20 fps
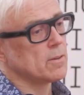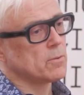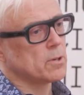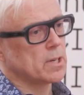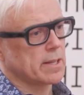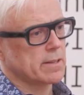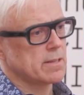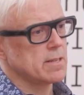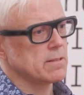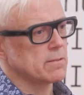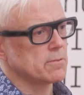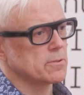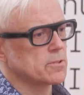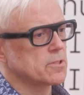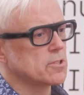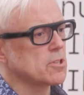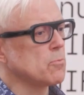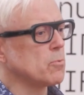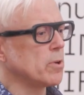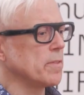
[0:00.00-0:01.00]
Well, I think,
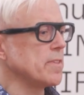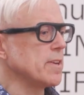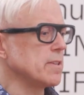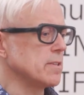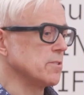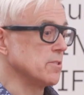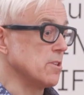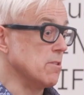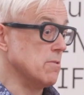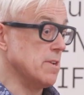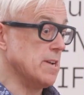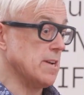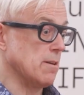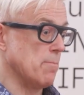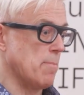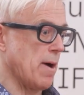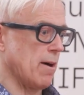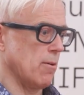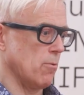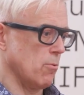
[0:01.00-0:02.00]
so one thing that's unique
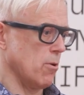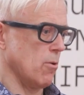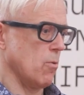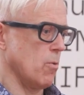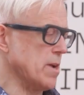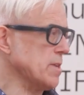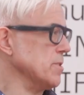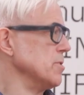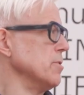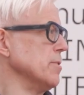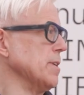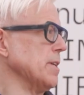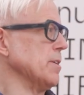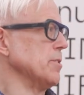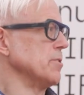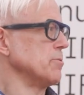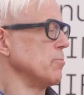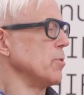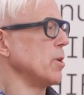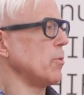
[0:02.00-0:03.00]
about what we're doing
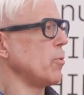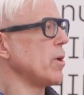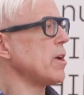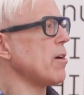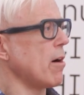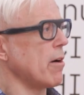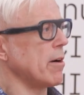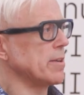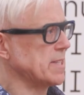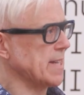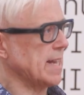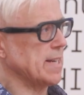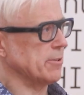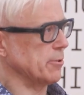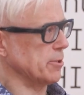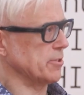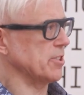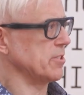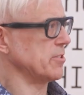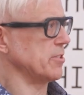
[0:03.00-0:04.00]
is we are data
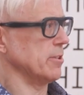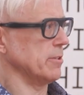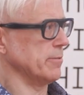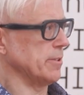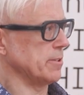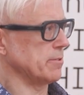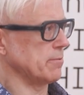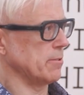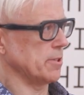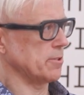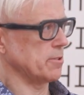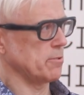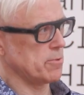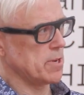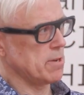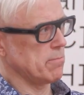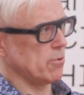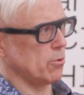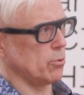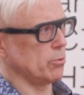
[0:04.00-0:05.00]
as a service, right? So
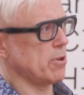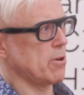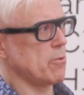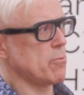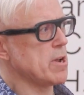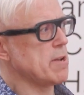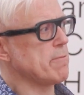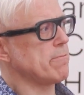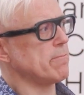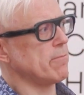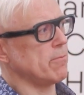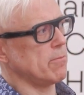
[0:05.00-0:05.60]
although we